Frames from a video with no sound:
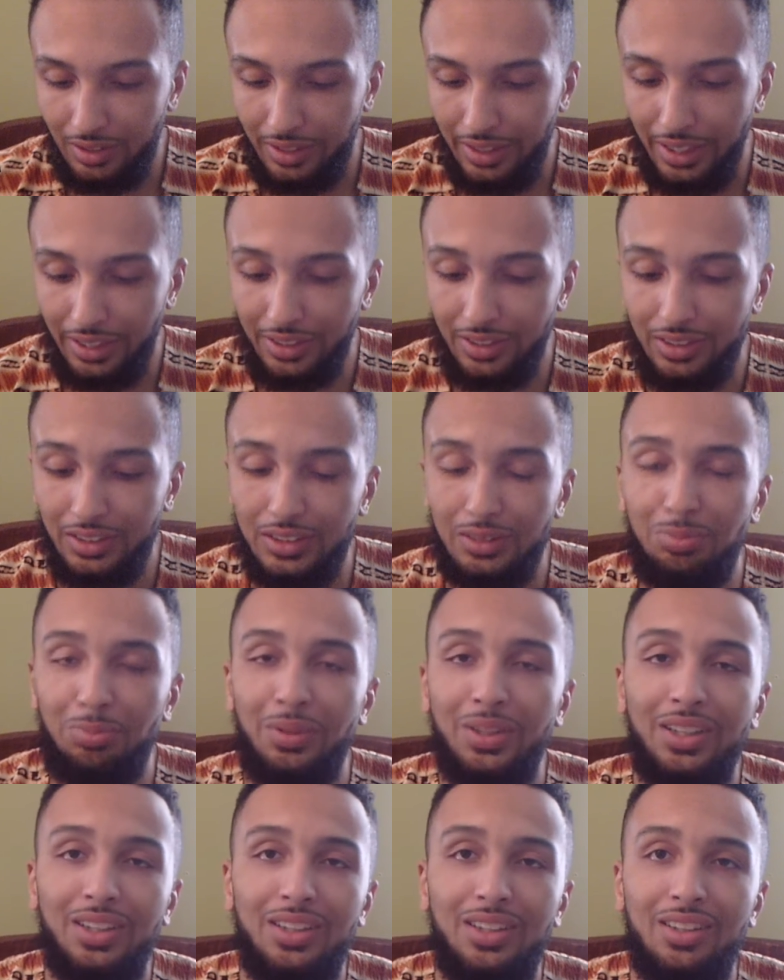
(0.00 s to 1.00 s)
Anthony
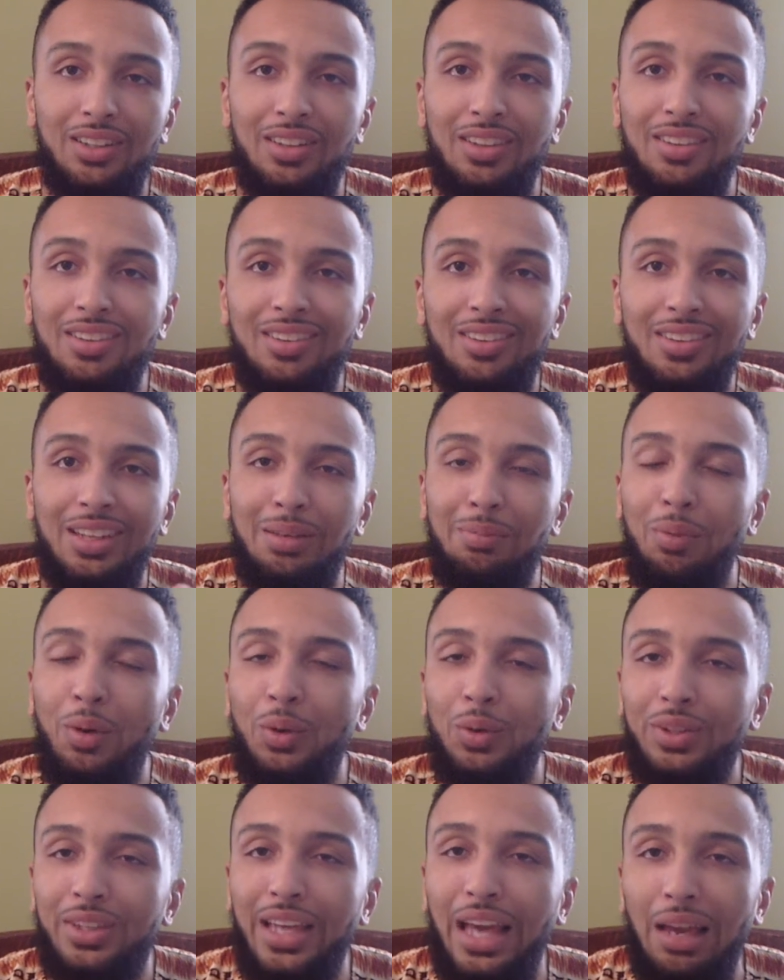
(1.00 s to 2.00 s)
Smith, they
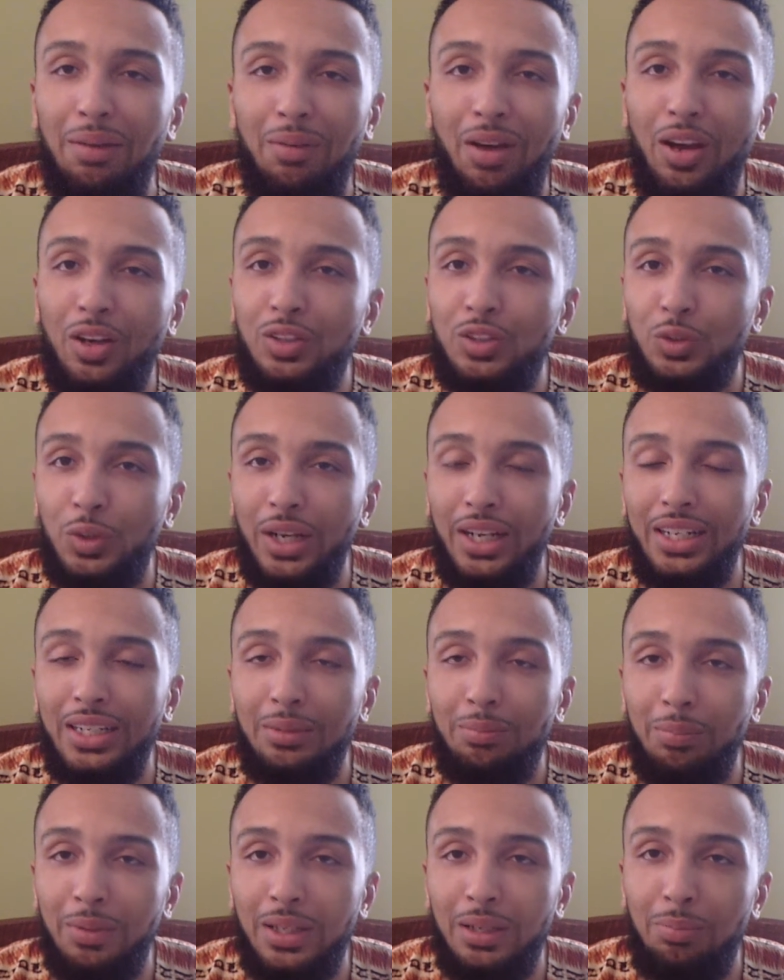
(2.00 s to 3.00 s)
both came out
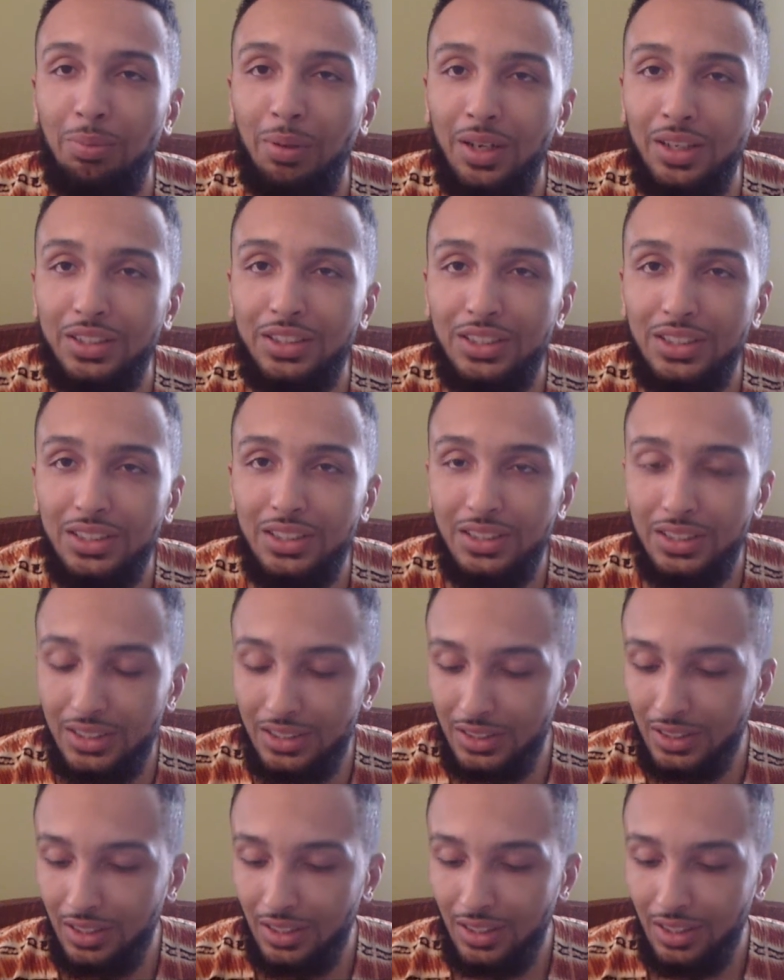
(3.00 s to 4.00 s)
trading big punches.